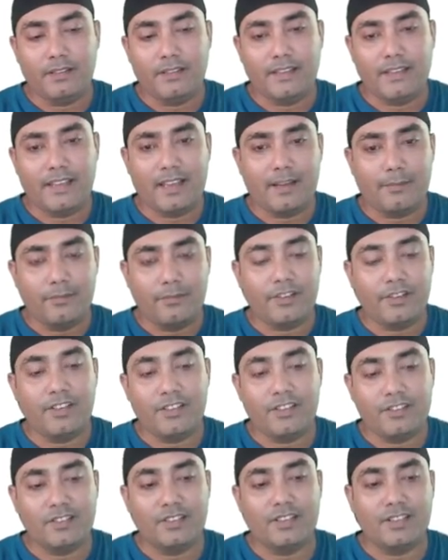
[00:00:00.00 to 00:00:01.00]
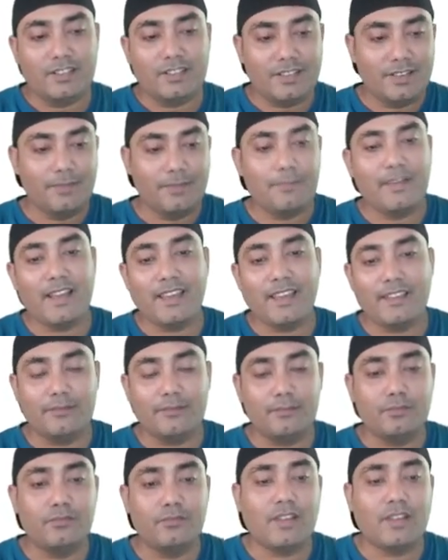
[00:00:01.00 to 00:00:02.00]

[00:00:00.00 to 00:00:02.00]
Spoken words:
they are bringing sales by